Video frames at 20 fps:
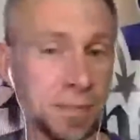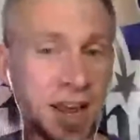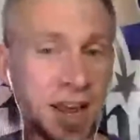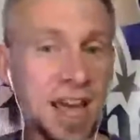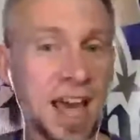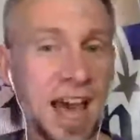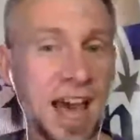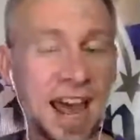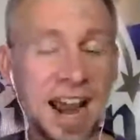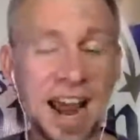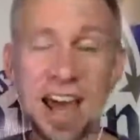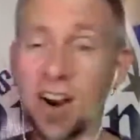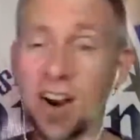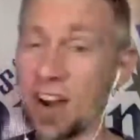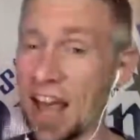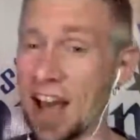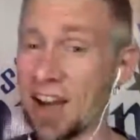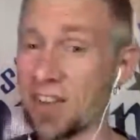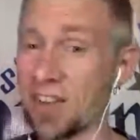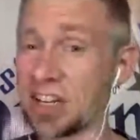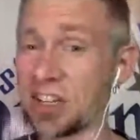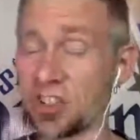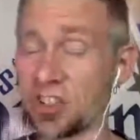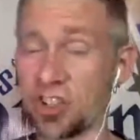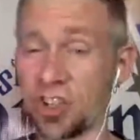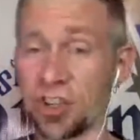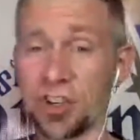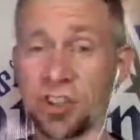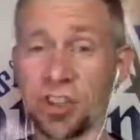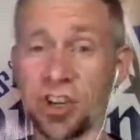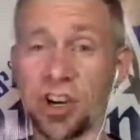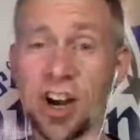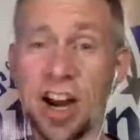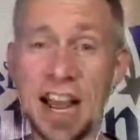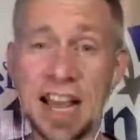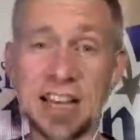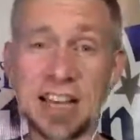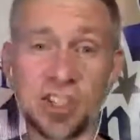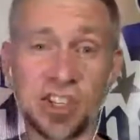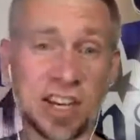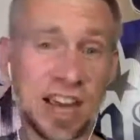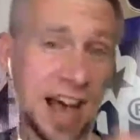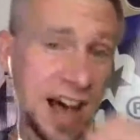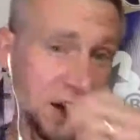and I don't have any children that are aging